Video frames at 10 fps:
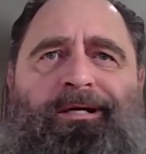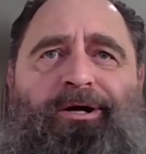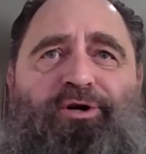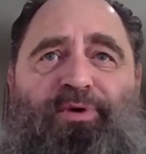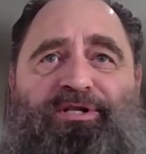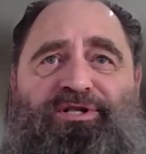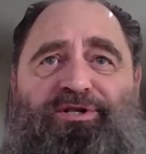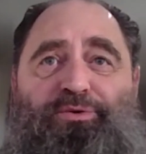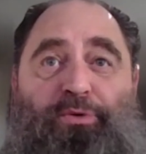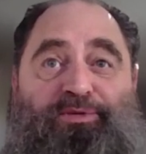It also has to
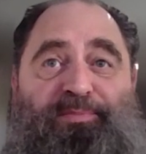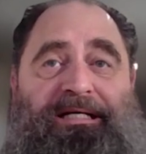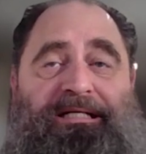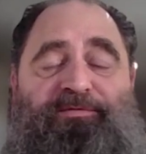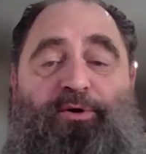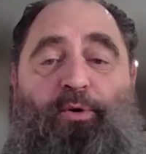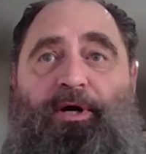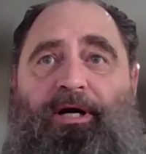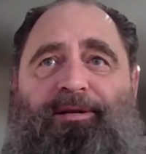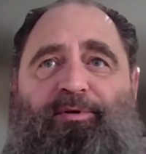do this because of a
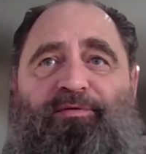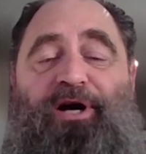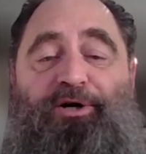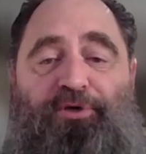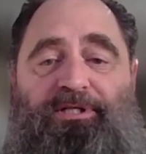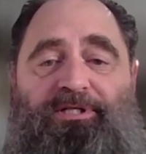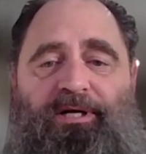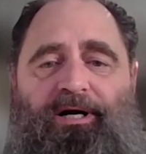growing number of countries,